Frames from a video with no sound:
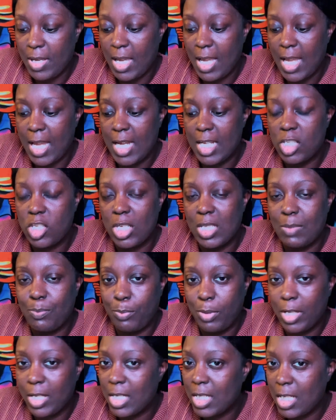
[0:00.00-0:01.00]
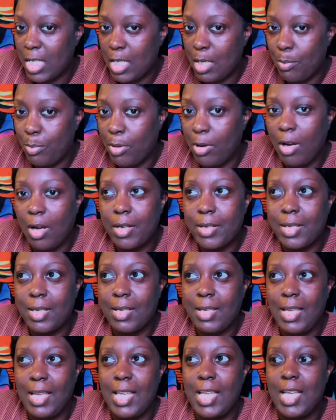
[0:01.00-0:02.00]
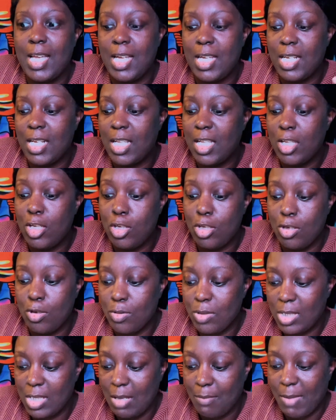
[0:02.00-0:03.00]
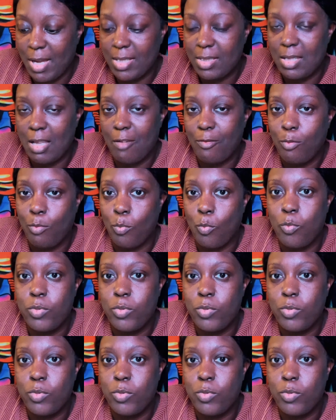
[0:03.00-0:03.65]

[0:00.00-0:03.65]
and just put it in the book and use it myself